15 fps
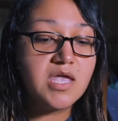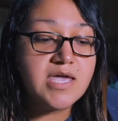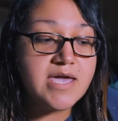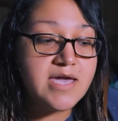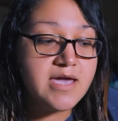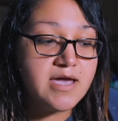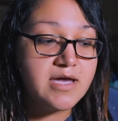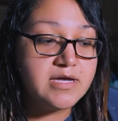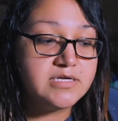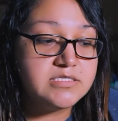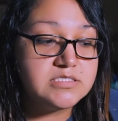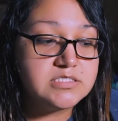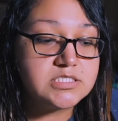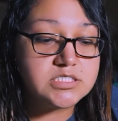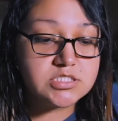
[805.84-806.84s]

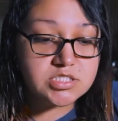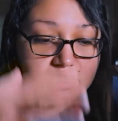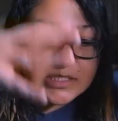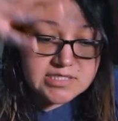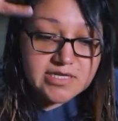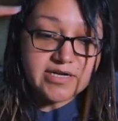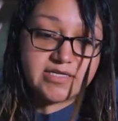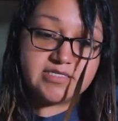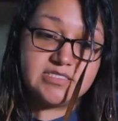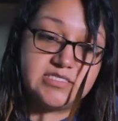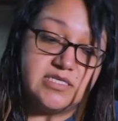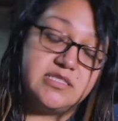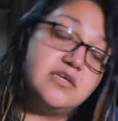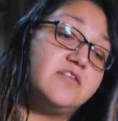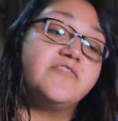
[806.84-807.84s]
and just let it
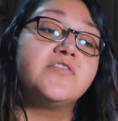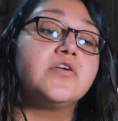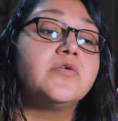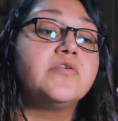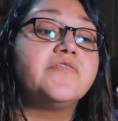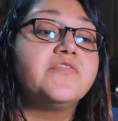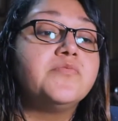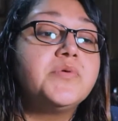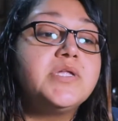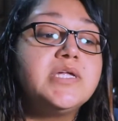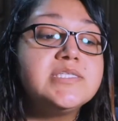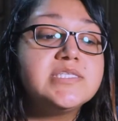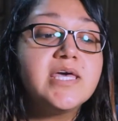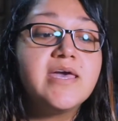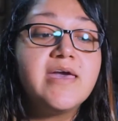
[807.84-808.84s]
sit there for a few
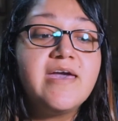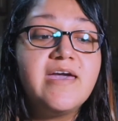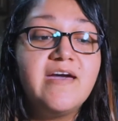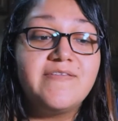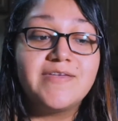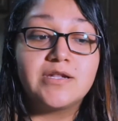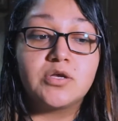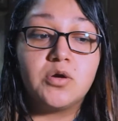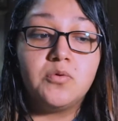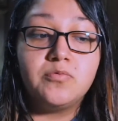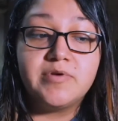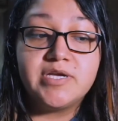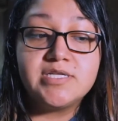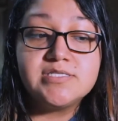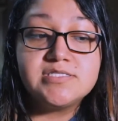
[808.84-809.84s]
minutes, and then go
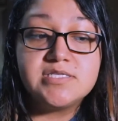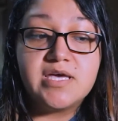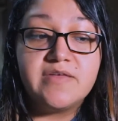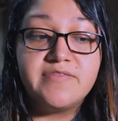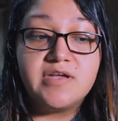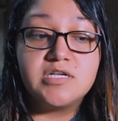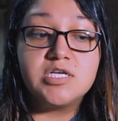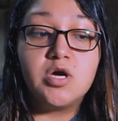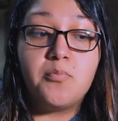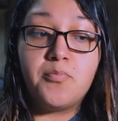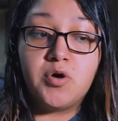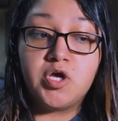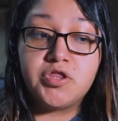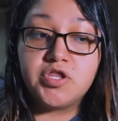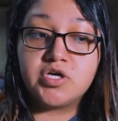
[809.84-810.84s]
rinse, and then
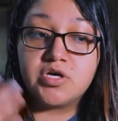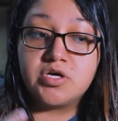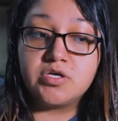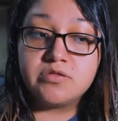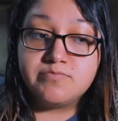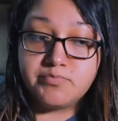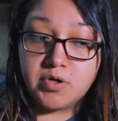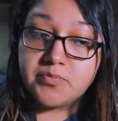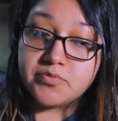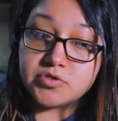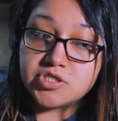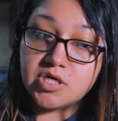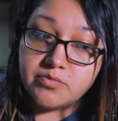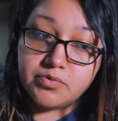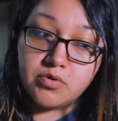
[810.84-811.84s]
put the purple
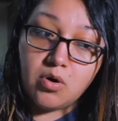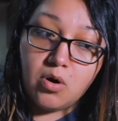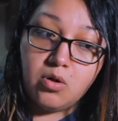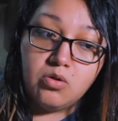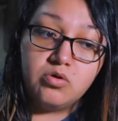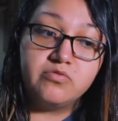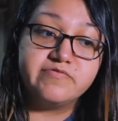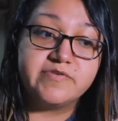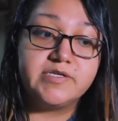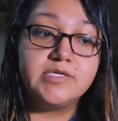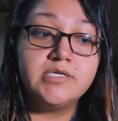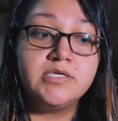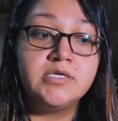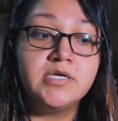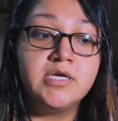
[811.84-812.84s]
shampoo all
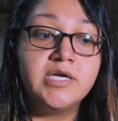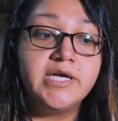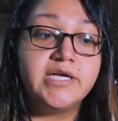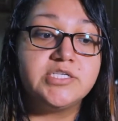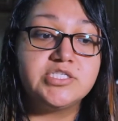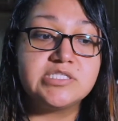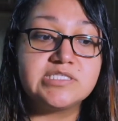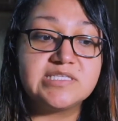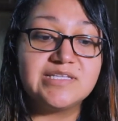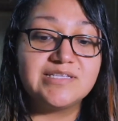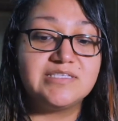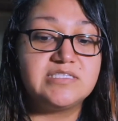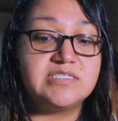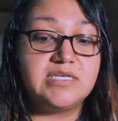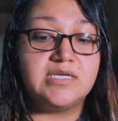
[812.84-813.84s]
over, and just
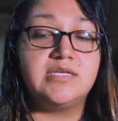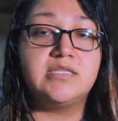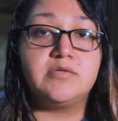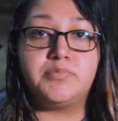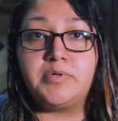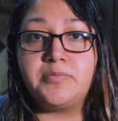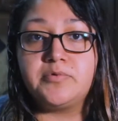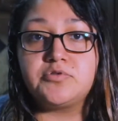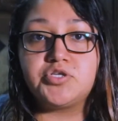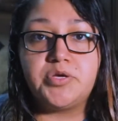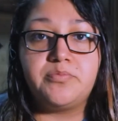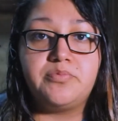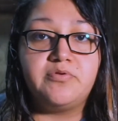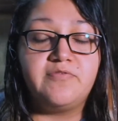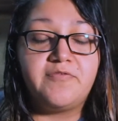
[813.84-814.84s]
sit in the purple
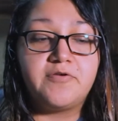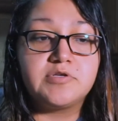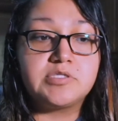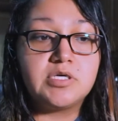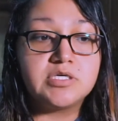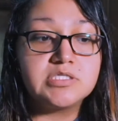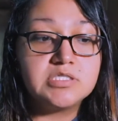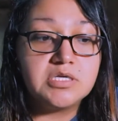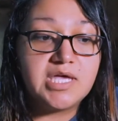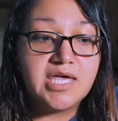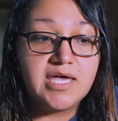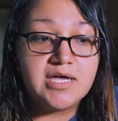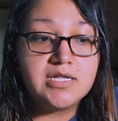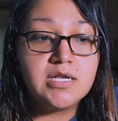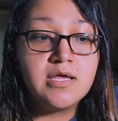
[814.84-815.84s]
shampoo for as long as you
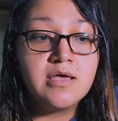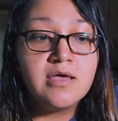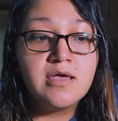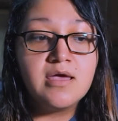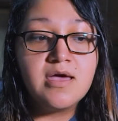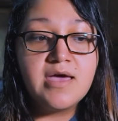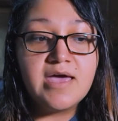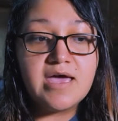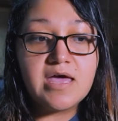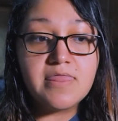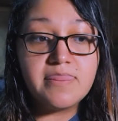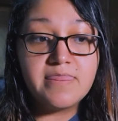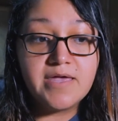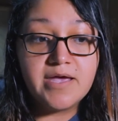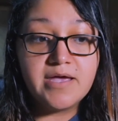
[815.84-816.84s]
can,
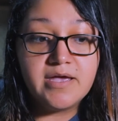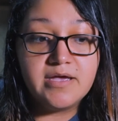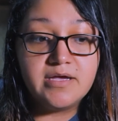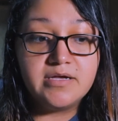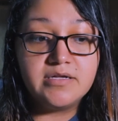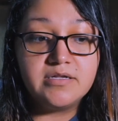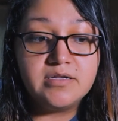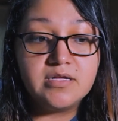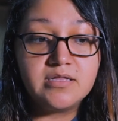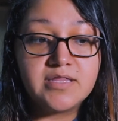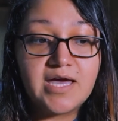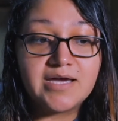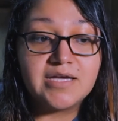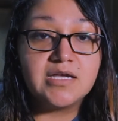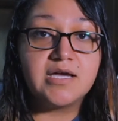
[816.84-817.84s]
and then
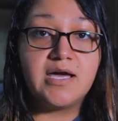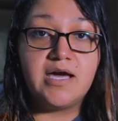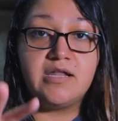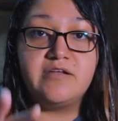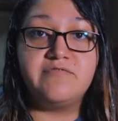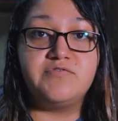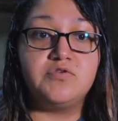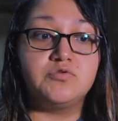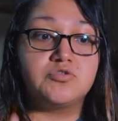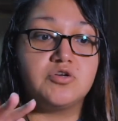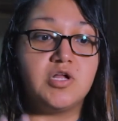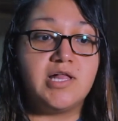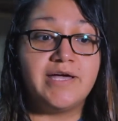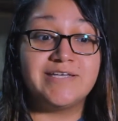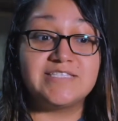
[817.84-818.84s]
that can kind of
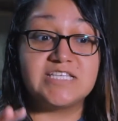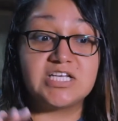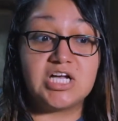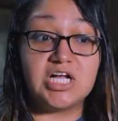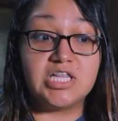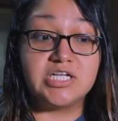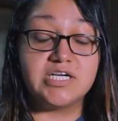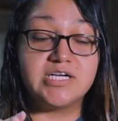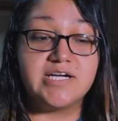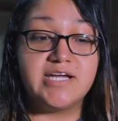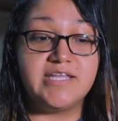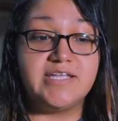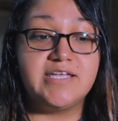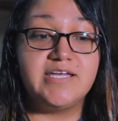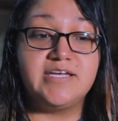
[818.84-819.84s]
neutralize the color.
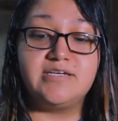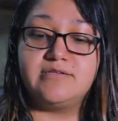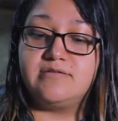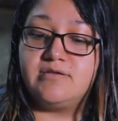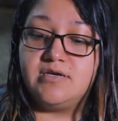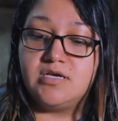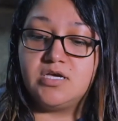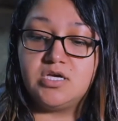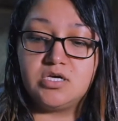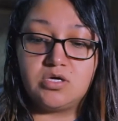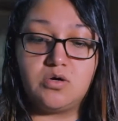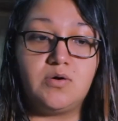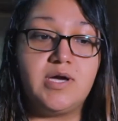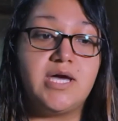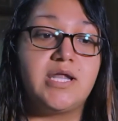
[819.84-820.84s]
And then
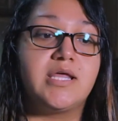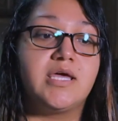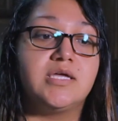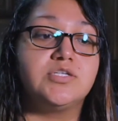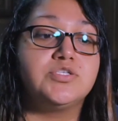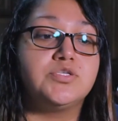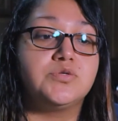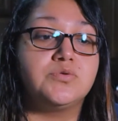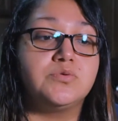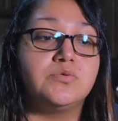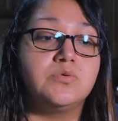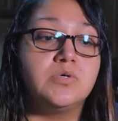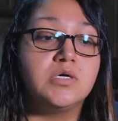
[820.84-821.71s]
go ahead and do